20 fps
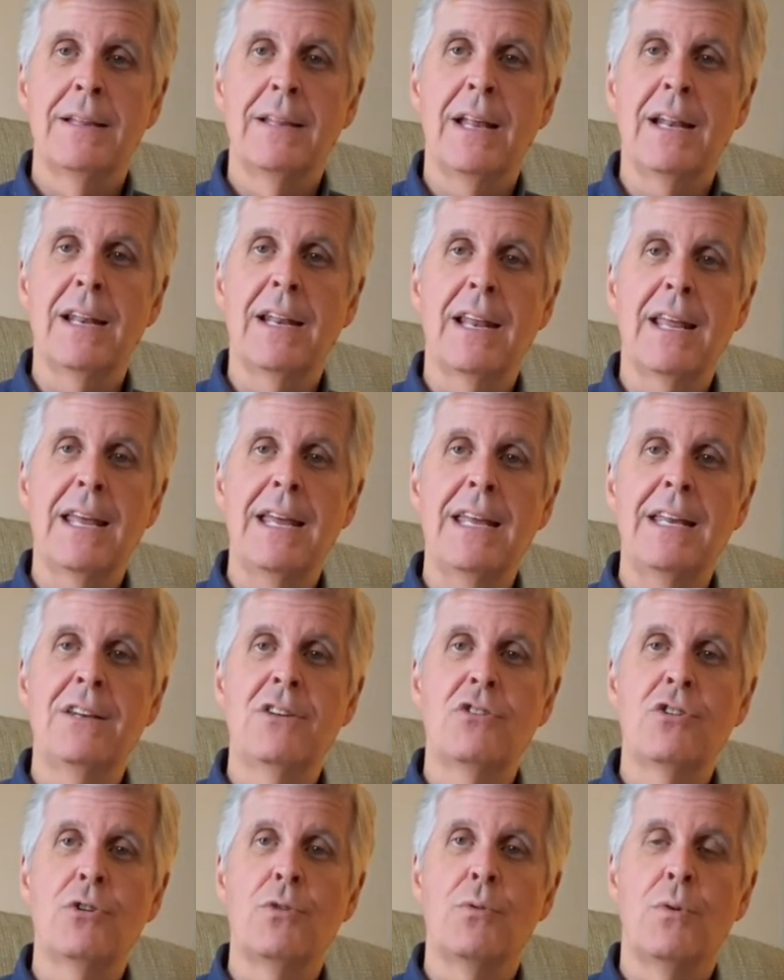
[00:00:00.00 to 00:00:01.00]
that
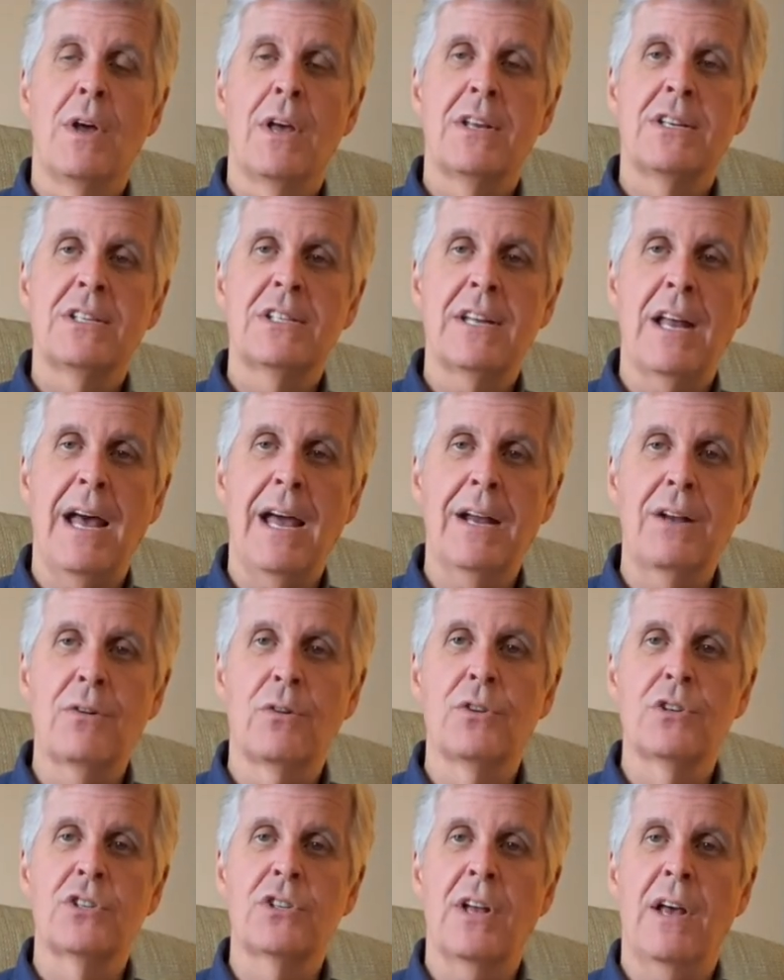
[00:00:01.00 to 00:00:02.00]
lead to
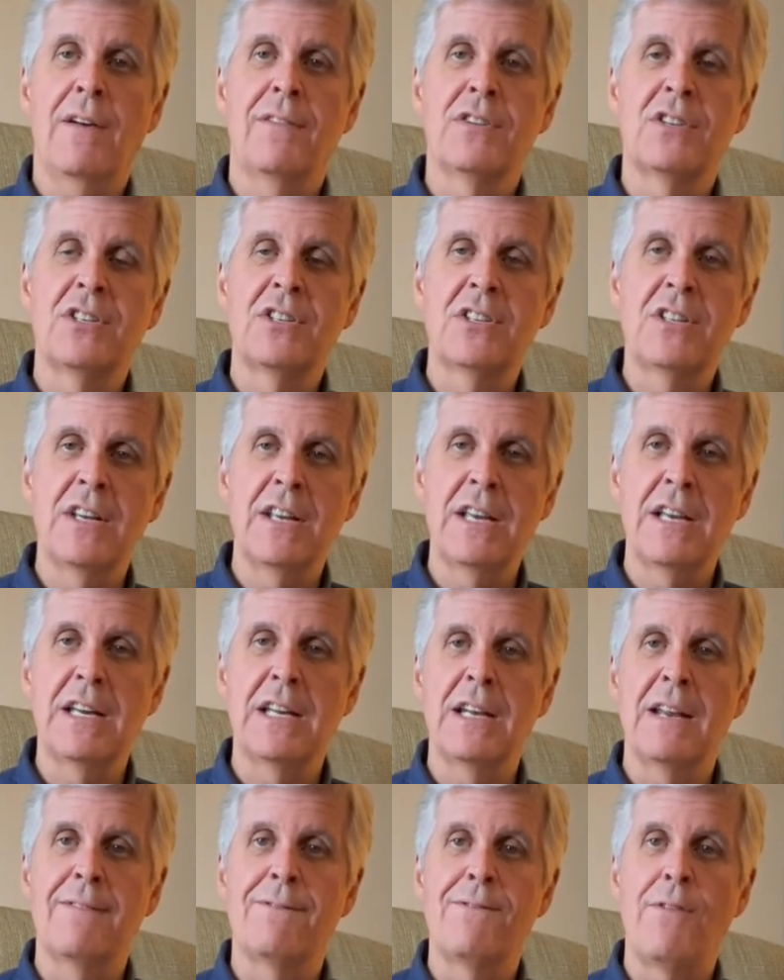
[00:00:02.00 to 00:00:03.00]
cycles of
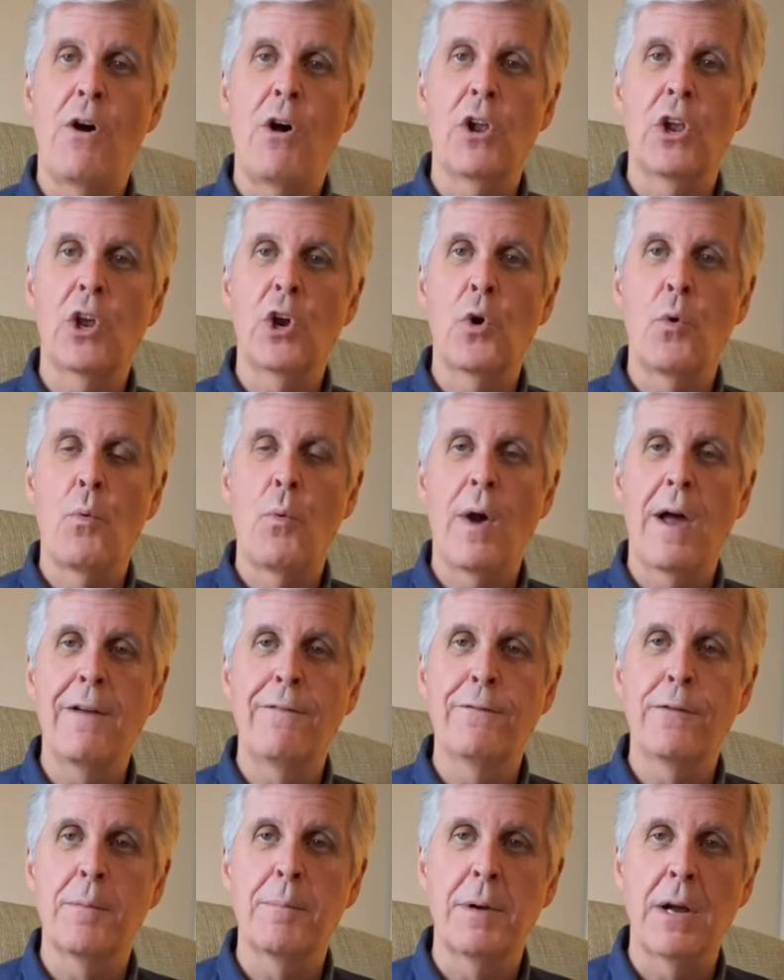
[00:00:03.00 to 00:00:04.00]
sin and falling
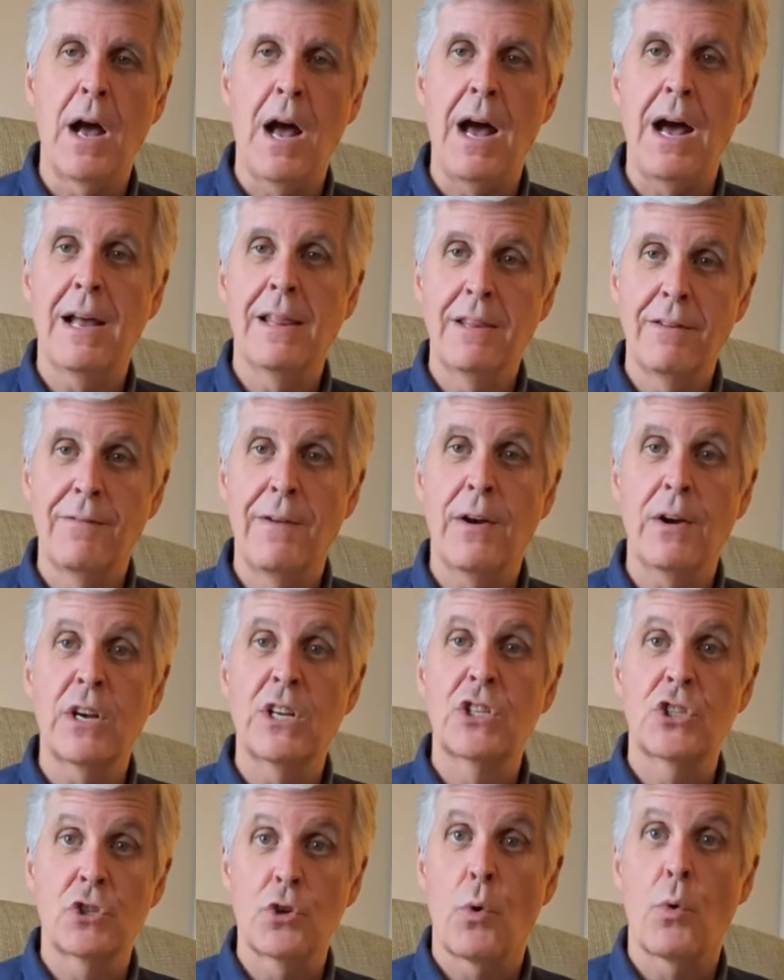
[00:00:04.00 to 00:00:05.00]
away from God, the very
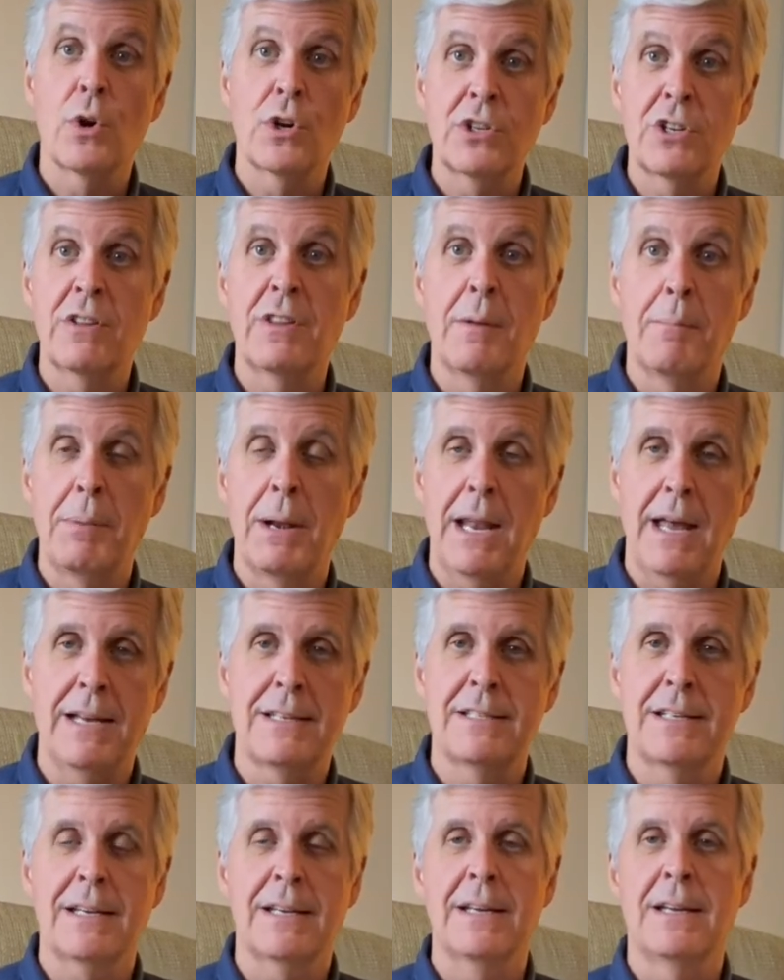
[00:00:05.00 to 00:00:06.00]
source of the
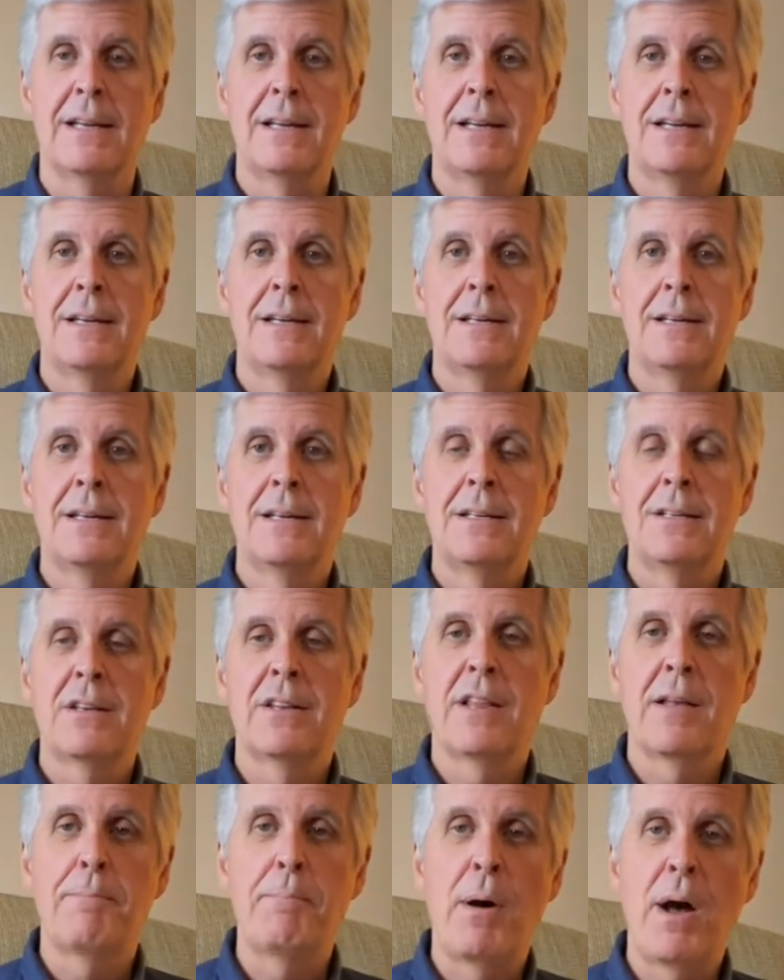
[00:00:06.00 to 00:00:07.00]
blessing, to
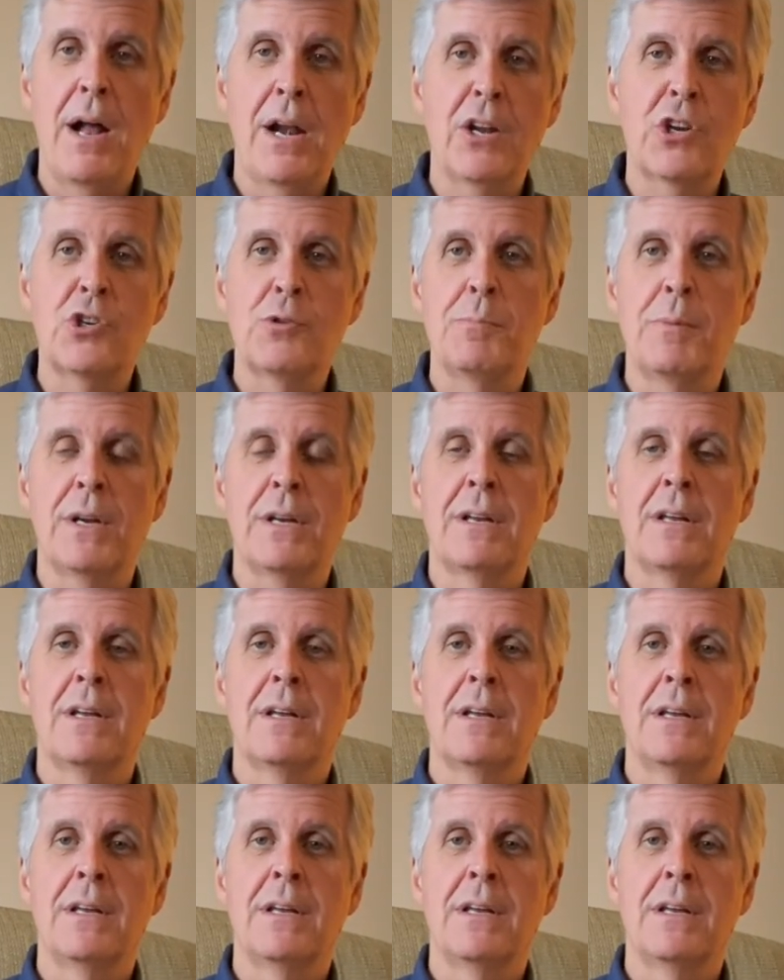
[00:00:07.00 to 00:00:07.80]
the punishment,